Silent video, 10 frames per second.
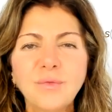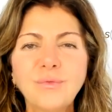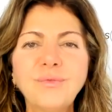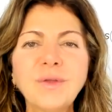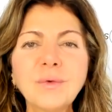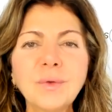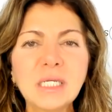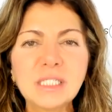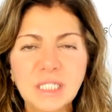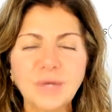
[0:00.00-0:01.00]

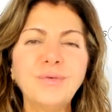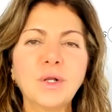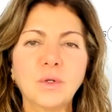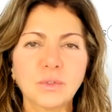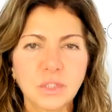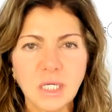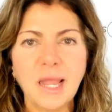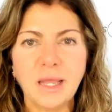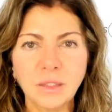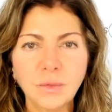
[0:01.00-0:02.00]
very difficult to
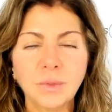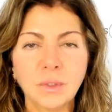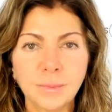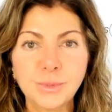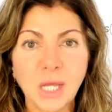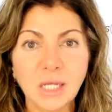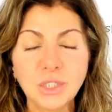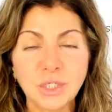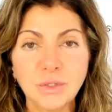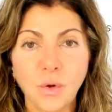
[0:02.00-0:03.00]
handle an
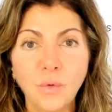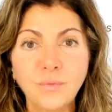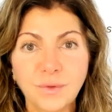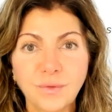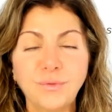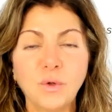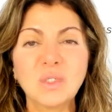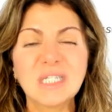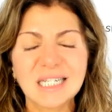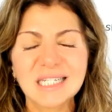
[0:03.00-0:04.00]
objection over the phone
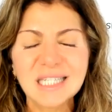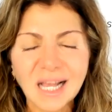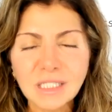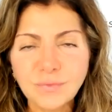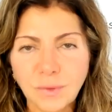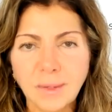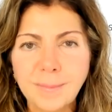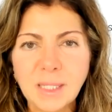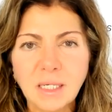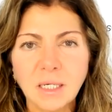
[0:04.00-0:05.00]
successfully
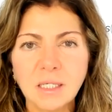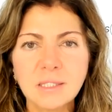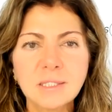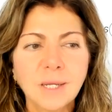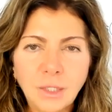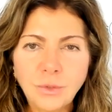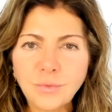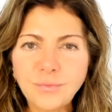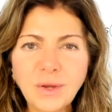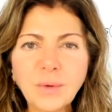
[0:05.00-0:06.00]
because
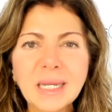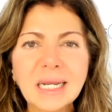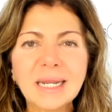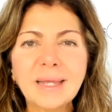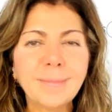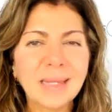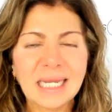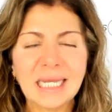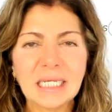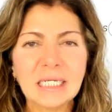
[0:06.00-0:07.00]
you're very
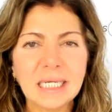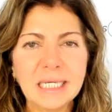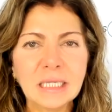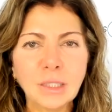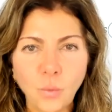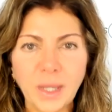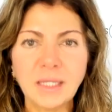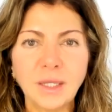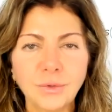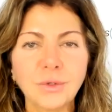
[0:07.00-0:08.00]
limited in the way
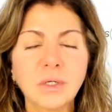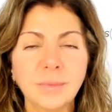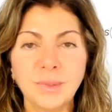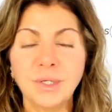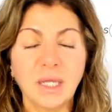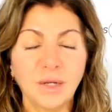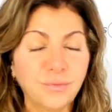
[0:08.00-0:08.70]
that you're communicating.